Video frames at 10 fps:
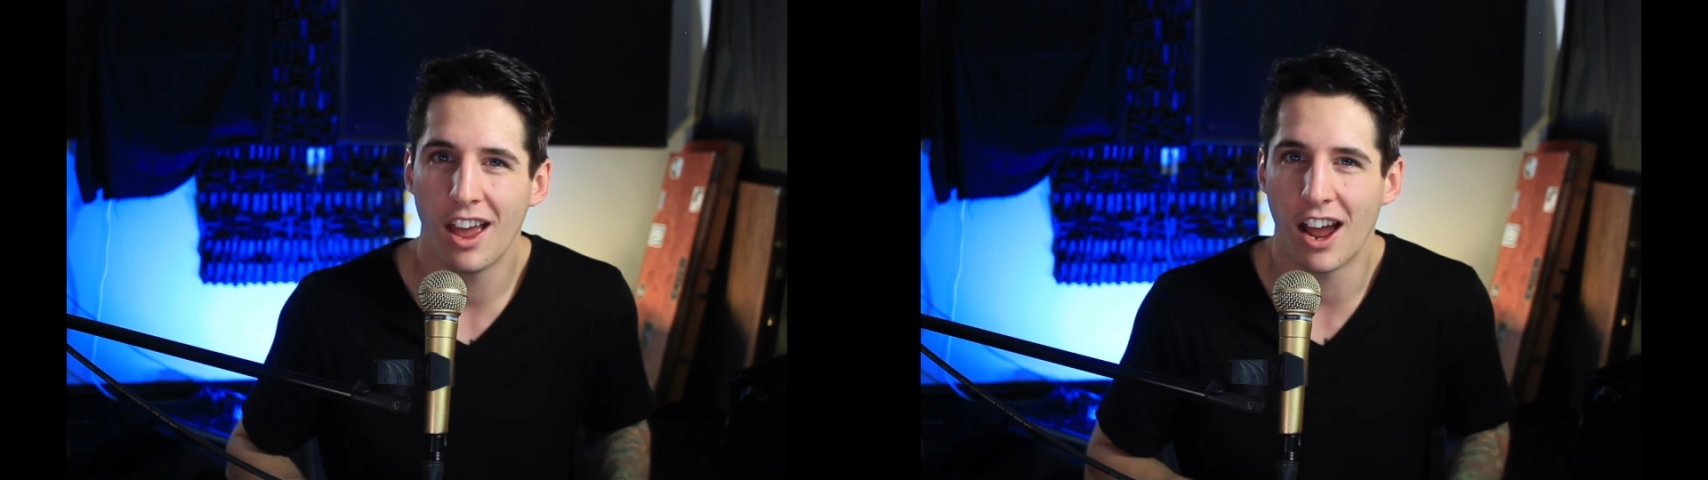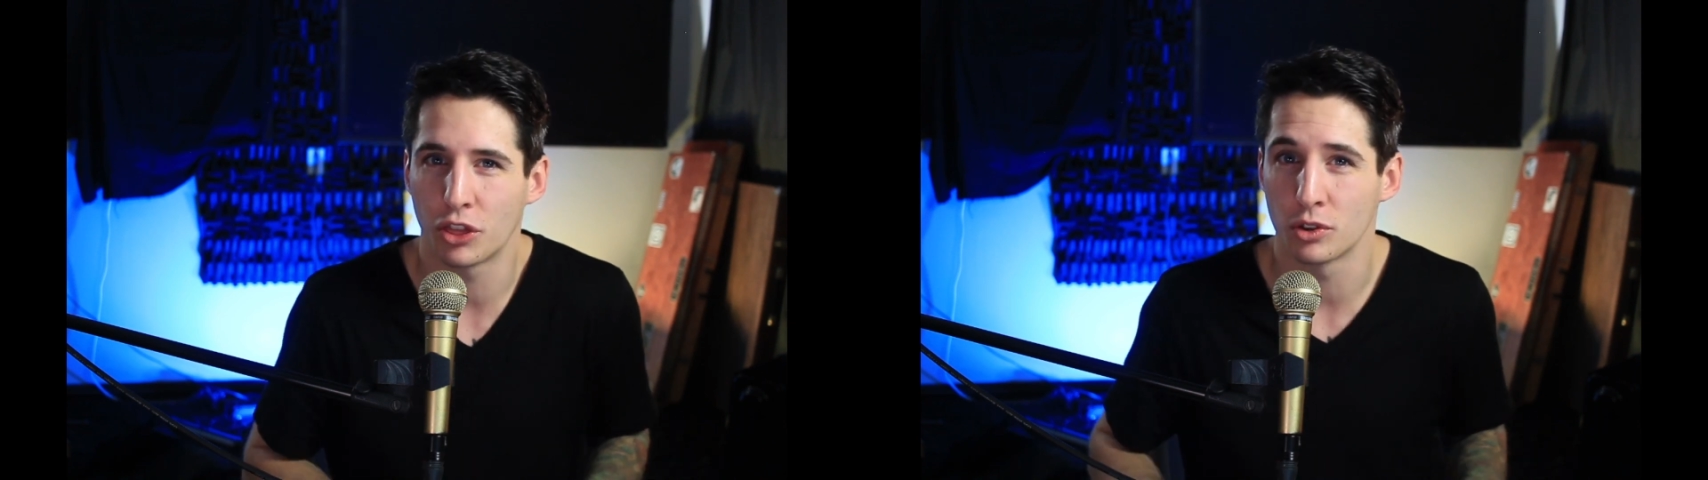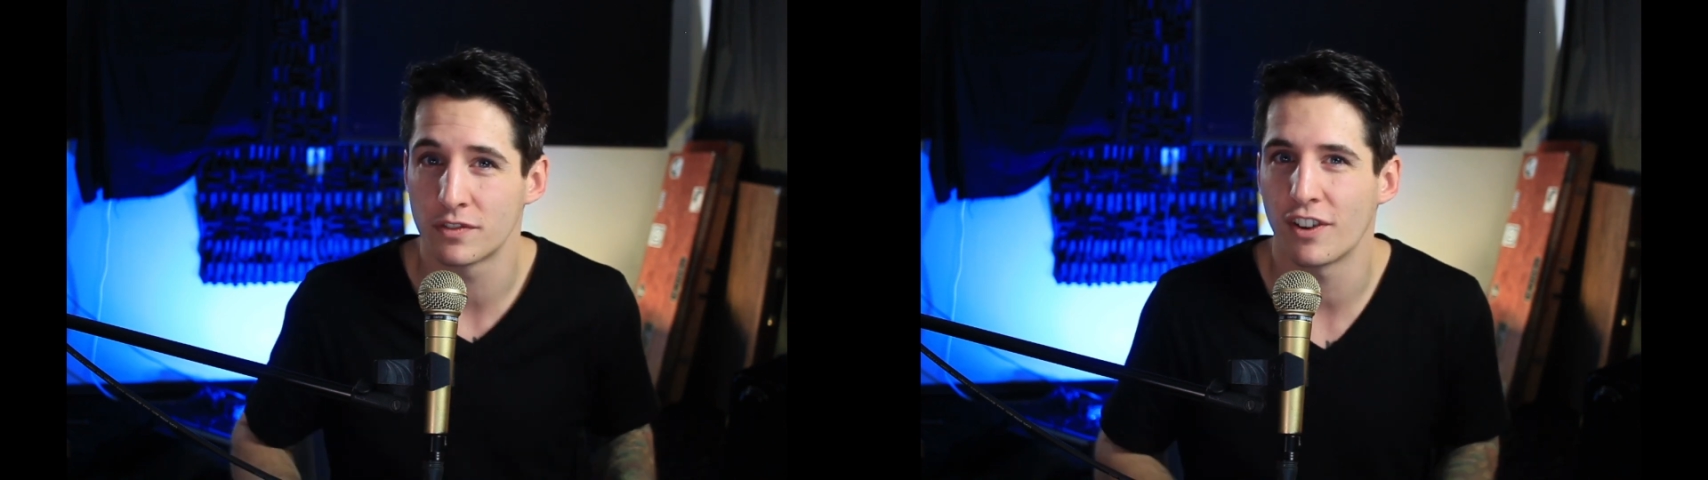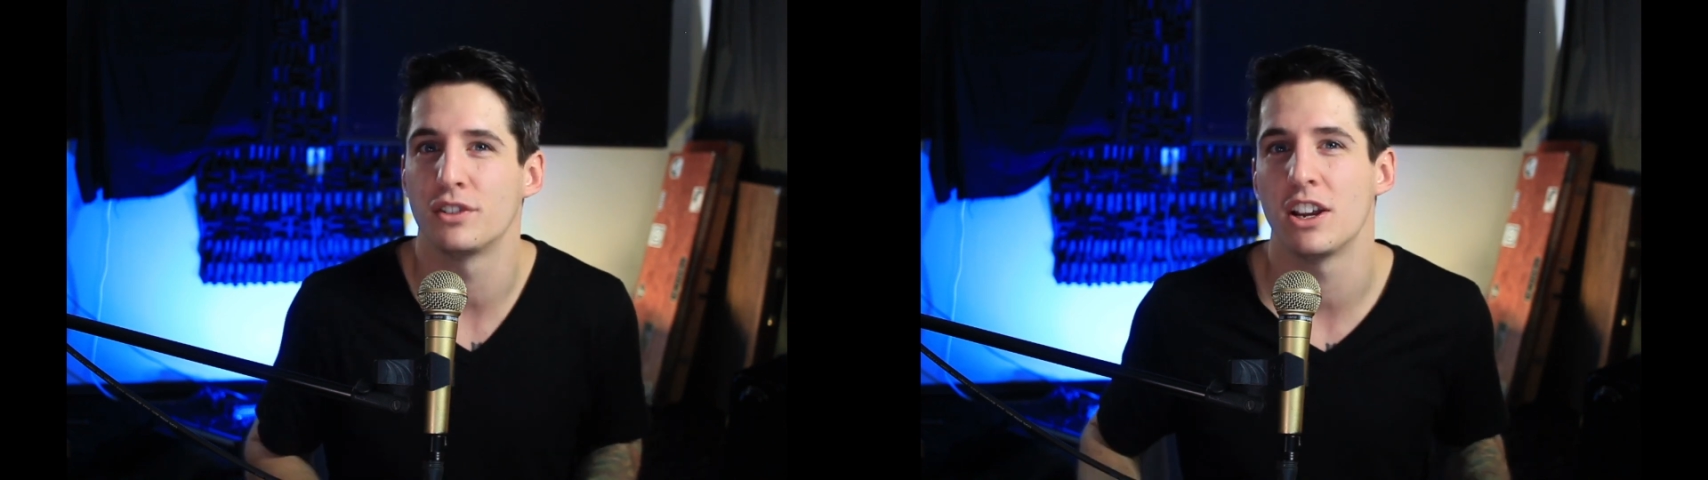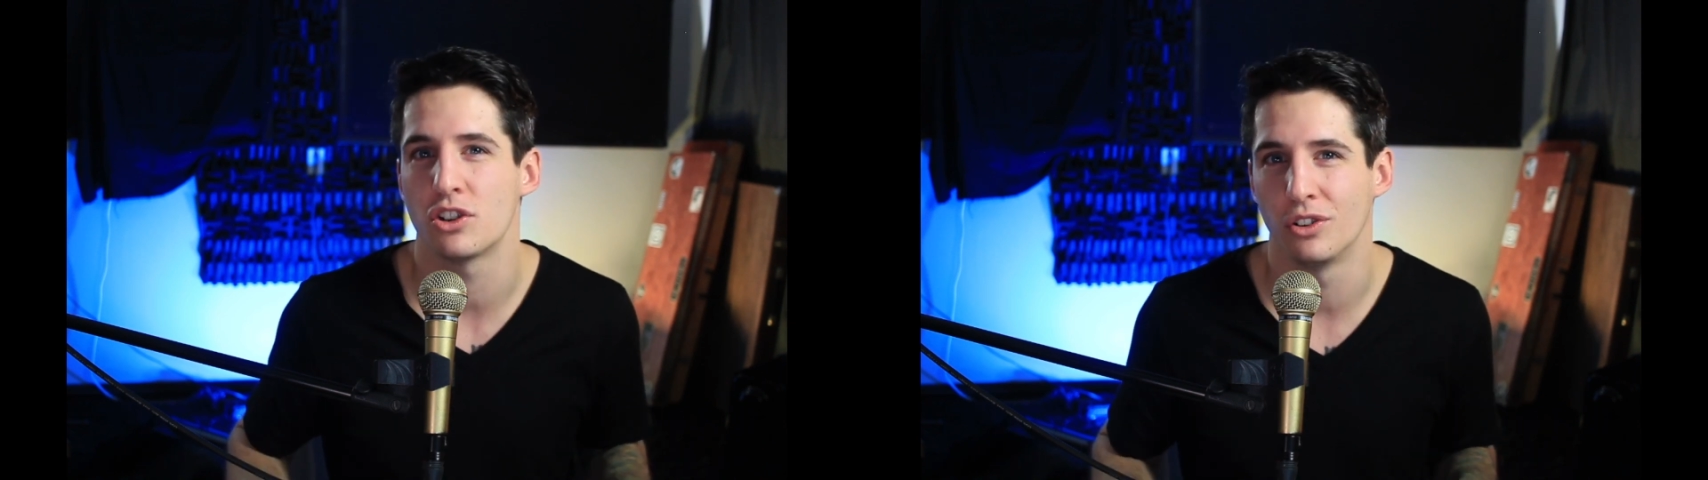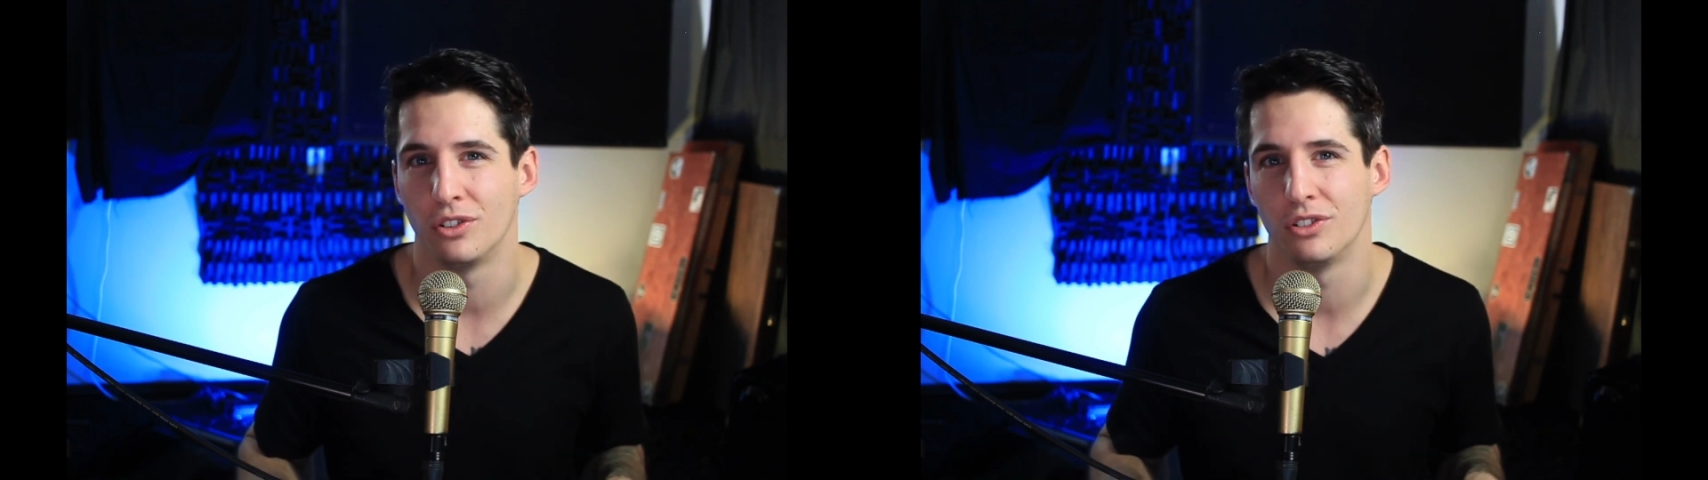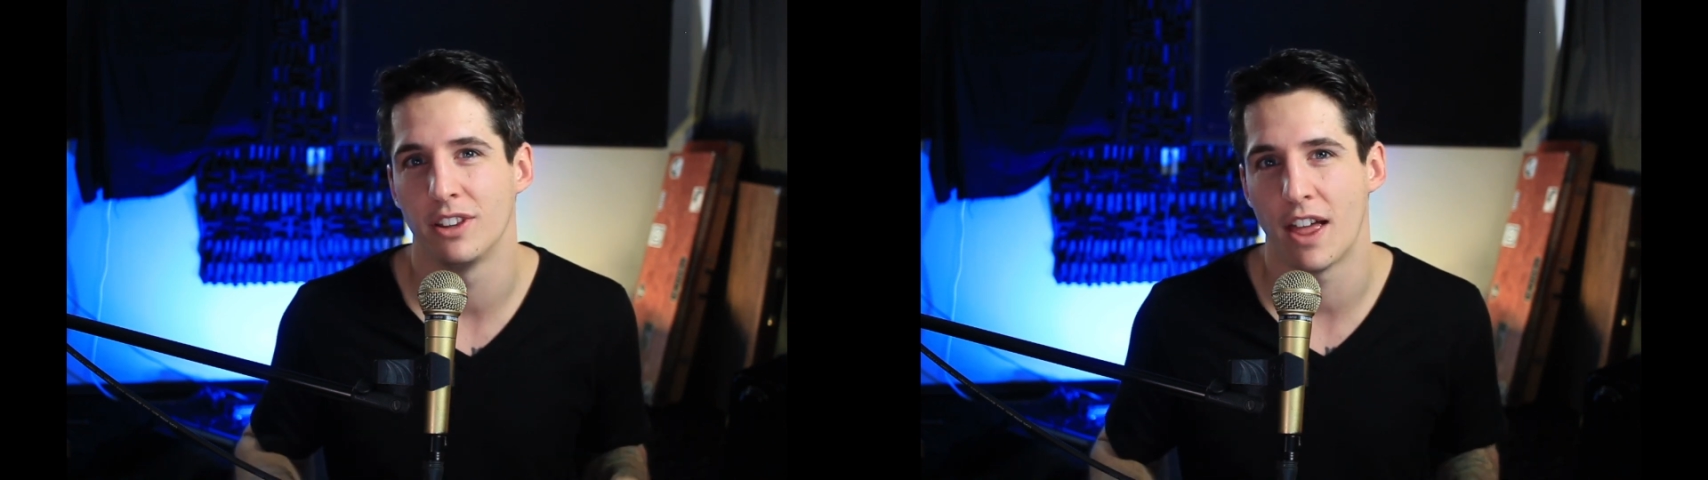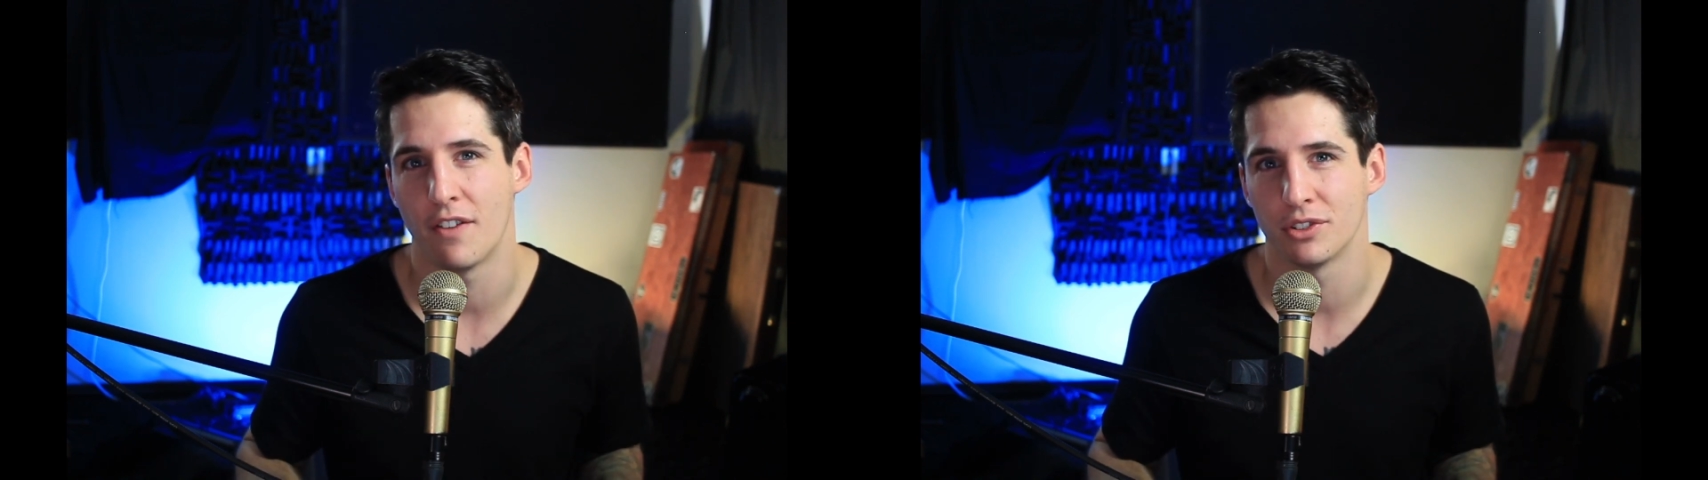at those foundational
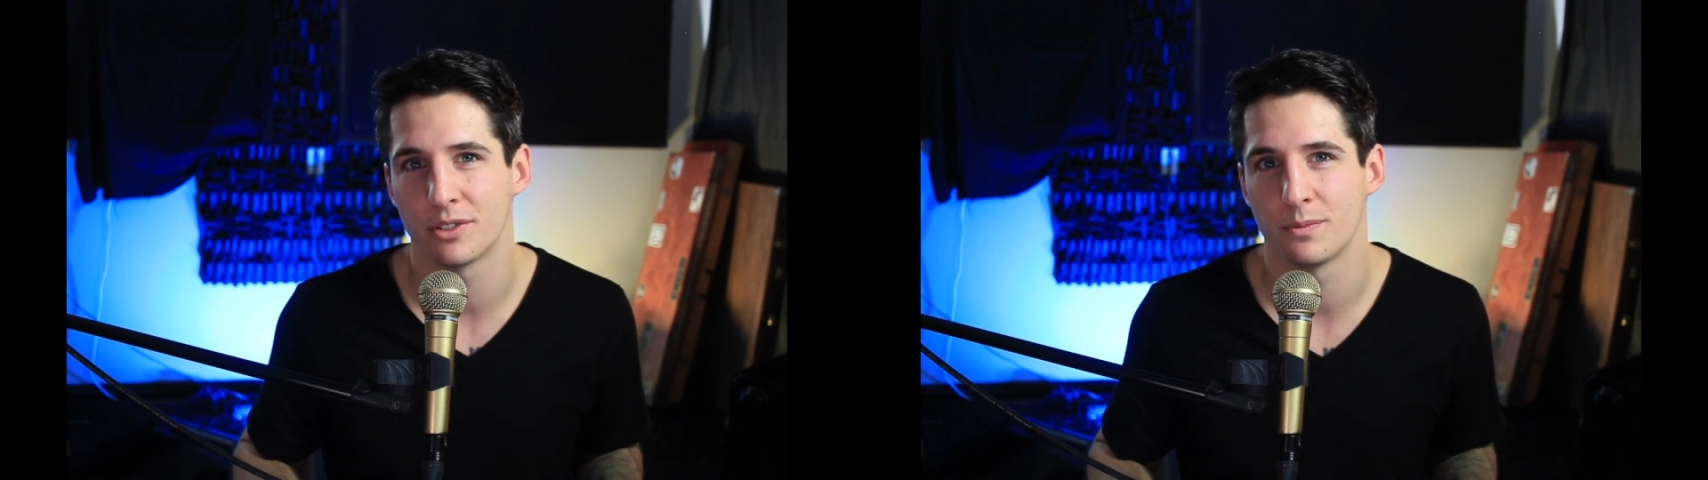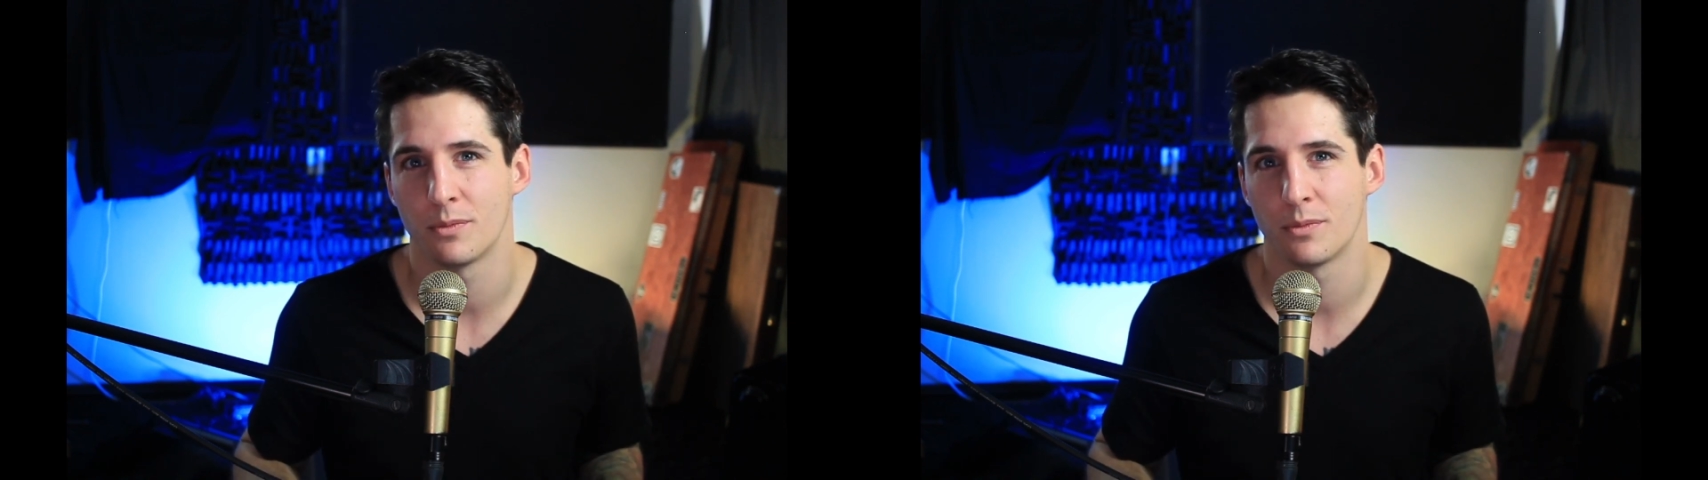levels.